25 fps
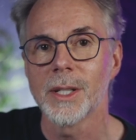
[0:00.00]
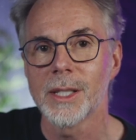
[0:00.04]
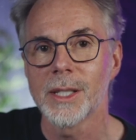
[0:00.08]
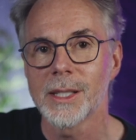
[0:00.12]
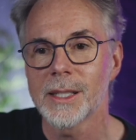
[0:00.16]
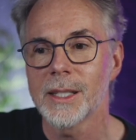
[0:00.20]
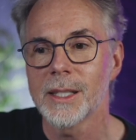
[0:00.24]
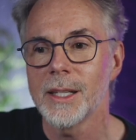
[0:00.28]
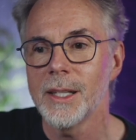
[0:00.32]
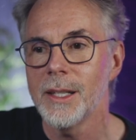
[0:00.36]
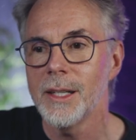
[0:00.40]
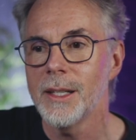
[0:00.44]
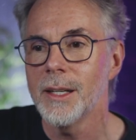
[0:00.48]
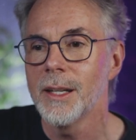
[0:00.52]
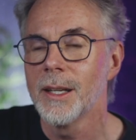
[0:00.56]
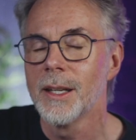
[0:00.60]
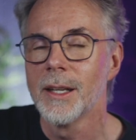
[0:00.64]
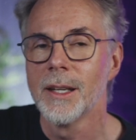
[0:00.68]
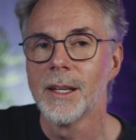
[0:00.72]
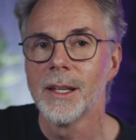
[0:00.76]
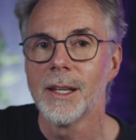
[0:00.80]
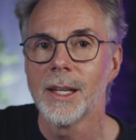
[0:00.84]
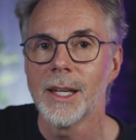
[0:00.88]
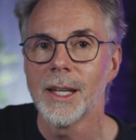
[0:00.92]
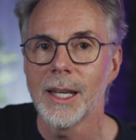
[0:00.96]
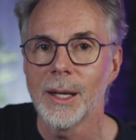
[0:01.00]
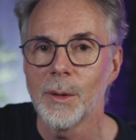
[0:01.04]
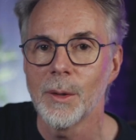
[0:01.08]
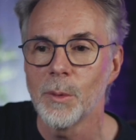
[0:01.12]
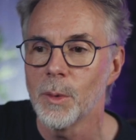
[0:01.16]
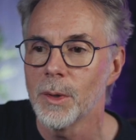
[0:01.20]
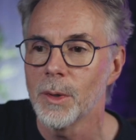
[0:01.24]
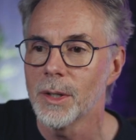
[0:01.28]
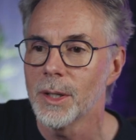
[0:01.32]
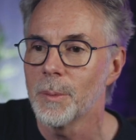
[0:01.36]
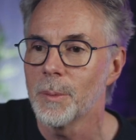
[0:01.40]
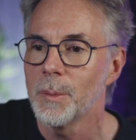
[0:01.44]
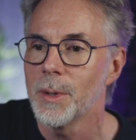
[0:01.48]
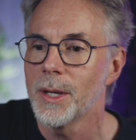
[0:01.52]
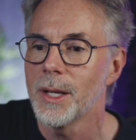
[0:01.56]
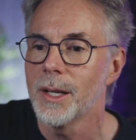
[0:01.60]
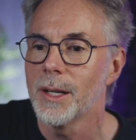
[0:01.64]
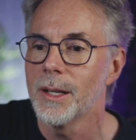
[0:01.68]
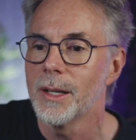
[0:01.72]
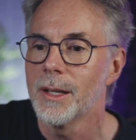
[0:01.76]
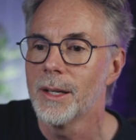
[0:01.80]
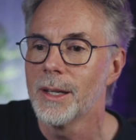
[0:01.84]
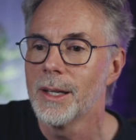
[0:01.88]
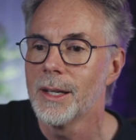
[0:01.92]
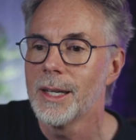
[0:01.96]
a scene, it will
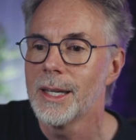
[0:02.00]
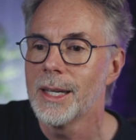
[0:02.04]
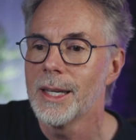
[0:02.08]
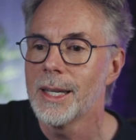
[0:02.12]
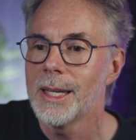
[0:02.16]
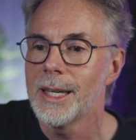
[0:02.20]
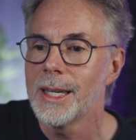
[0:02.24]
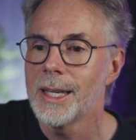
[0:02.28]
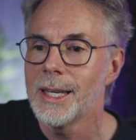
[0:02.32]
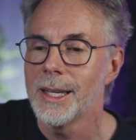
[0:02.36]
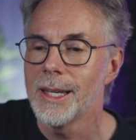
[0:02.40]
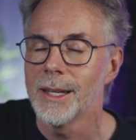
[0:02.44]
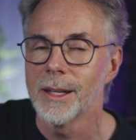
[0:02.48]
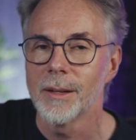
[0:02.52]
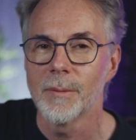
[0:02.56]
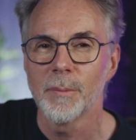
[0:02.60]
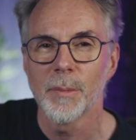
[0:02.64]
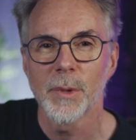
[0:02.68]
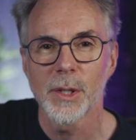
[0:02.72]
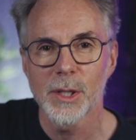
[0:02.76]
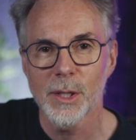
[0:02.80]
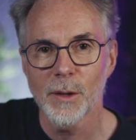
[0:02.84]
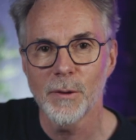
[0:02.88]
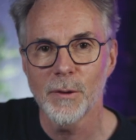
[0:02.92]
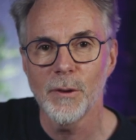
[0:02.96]
appear here. There's a